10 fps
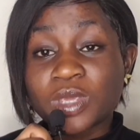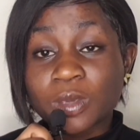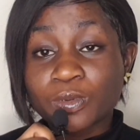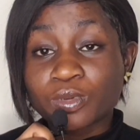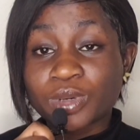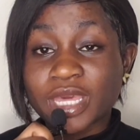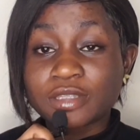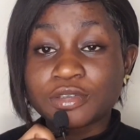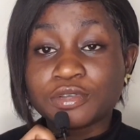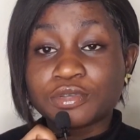people
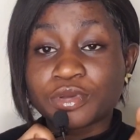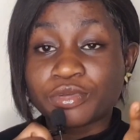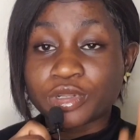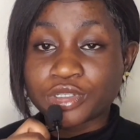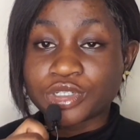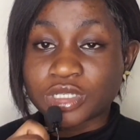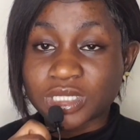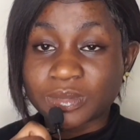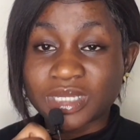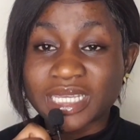get into a relationship,